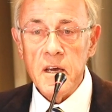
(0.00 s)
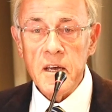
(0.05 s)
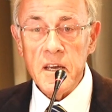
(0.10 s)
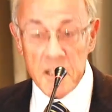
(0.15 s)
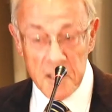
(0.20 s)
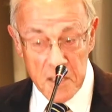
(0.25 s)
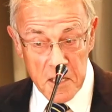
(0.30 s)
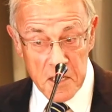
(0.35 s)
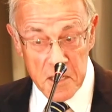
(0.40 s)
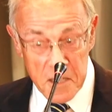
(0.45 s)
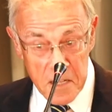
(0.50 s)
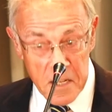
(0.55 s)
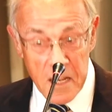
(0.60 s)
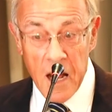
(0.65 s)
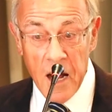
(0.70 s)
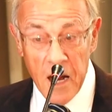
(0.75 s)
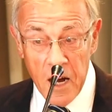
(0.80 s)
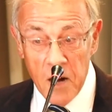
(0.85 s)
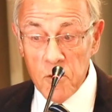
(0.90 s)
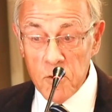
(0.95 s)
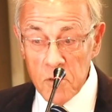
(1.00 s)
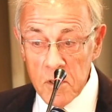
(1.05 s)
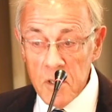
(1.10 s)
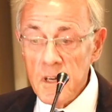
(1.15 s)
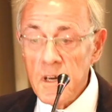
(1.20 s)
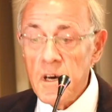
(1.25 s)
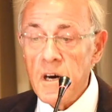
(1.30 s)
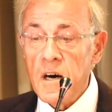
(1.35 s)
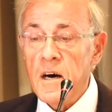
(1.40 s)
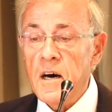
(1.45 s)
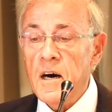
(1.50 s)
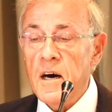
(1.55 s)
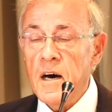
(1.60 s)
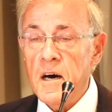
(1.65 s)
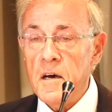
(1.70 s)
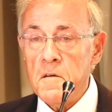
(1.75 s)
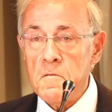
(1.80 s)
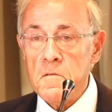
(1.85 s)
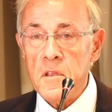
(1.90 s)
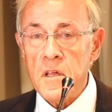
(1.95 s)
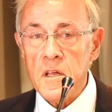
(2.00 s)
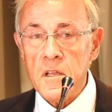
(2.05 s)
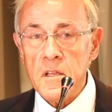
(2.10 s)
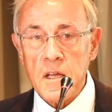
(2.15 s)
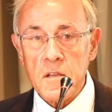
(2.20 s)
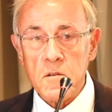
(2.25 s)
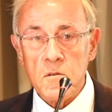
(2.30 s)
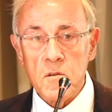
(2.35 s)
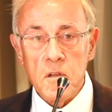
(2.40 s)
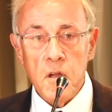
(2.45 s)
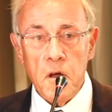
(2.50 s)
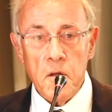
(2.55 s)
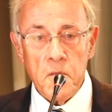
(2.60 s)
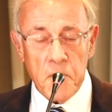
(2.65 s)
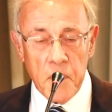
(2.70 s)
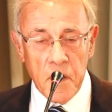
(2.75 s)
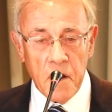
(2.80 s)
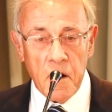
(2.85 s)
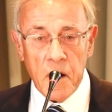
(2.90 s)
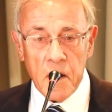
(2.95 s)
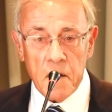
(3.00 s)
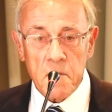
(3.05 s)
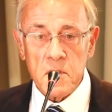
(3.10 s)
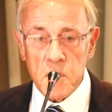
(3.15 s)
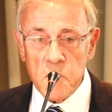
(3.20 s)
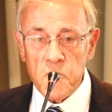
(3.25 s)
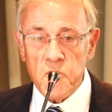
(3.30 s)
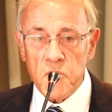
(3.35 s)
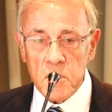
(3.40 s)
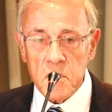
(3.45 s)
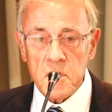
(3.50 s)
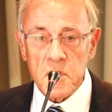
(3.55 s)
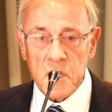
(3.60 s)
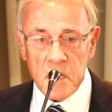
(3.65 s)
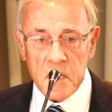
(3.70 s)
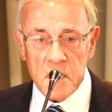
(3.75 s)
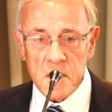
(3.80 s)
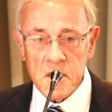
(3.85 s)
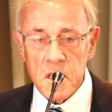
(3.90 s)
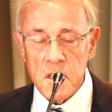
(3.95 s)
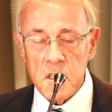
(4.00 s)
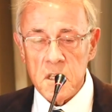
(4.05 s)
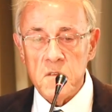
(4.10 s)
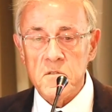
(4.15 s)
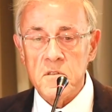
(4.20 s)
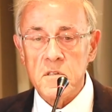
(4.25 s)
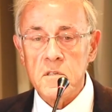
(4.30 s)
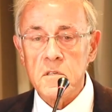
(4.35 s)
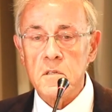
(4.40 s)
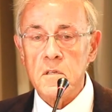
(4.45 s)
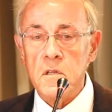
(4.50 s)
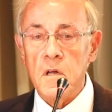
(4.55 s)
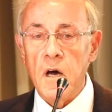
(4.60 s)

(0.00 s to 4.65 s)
It is now. I think that there are different initiatives